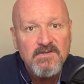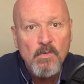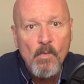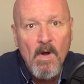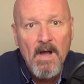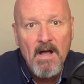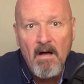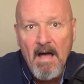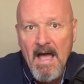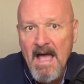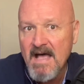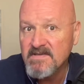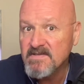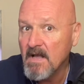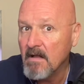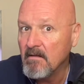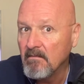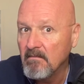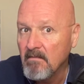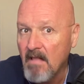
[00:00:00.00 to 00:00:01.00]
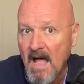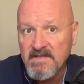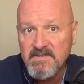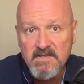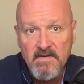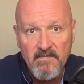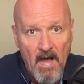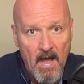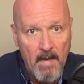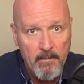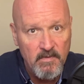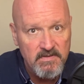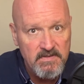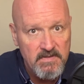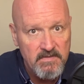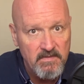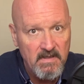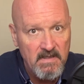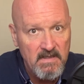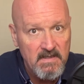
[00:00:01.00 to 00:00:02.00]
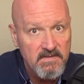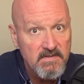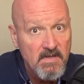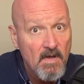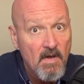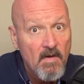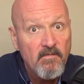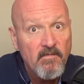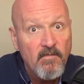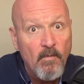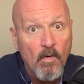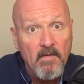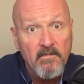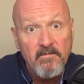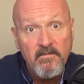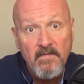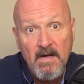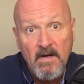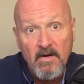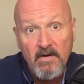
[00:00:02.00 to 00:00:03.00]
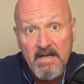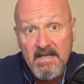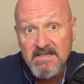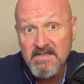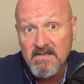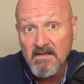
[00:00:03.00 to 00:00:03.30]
well as lots of opportunities for various